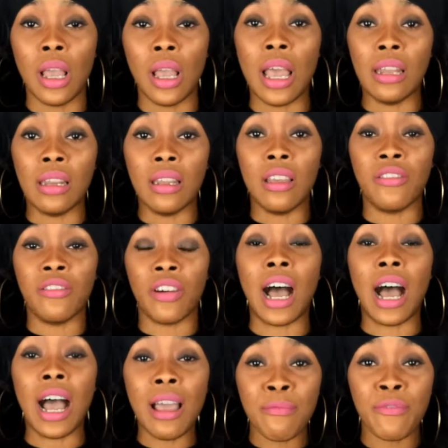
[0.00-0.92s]
And if
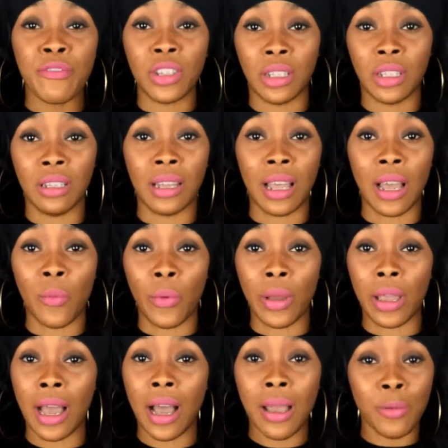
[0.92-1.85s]
I'm feeling that
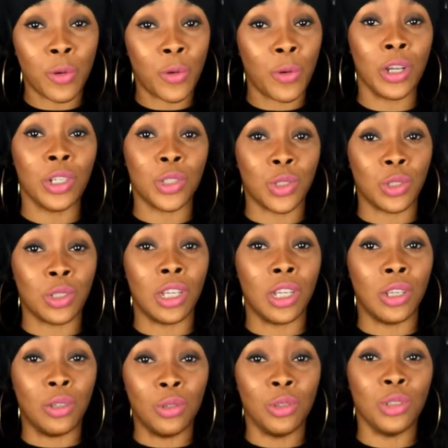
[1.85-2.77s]
way, I'm quite sure
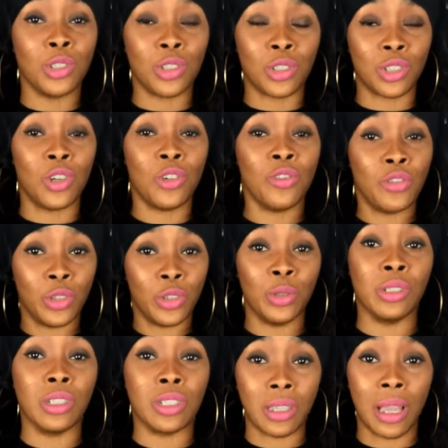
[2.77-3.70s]
that you yourself
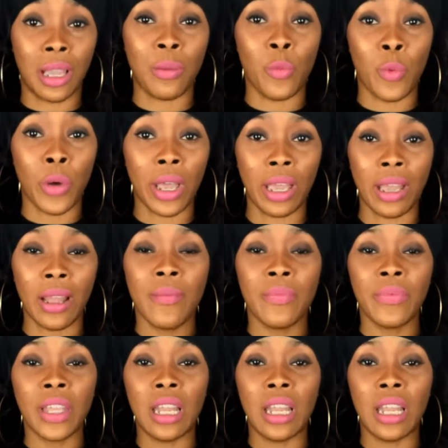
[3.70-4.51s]
feel the same way.